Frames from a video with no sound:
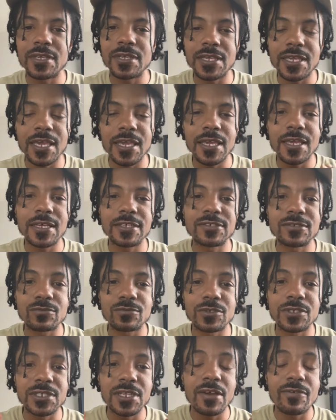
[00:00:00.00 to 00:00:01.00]
King Hussle
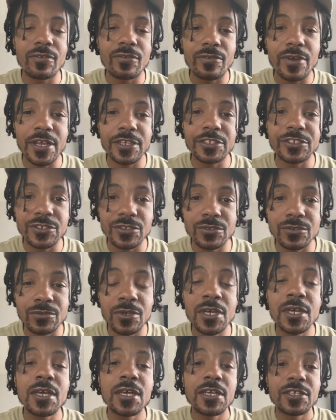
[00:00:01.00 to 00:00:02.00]
will never write you
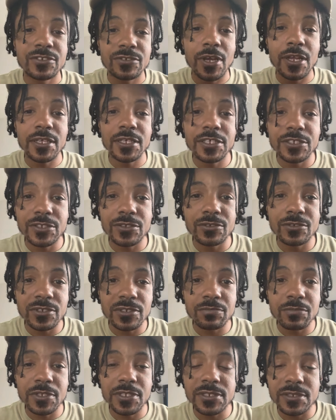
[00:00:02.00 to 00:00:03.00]
trying to get you to
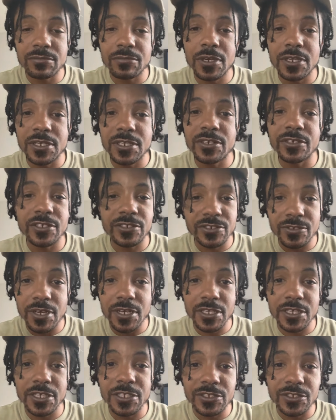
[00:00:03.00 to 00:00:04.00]
spend some money or trying
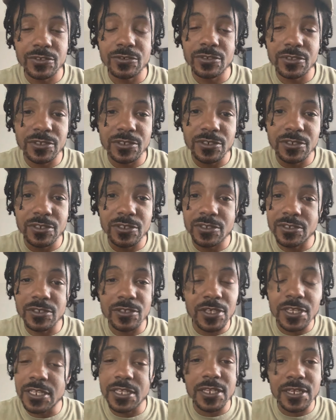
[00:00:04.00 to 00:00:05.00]
to get you to
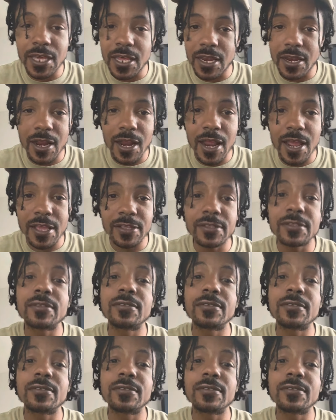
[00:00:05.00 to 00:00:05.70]
any of that, alright?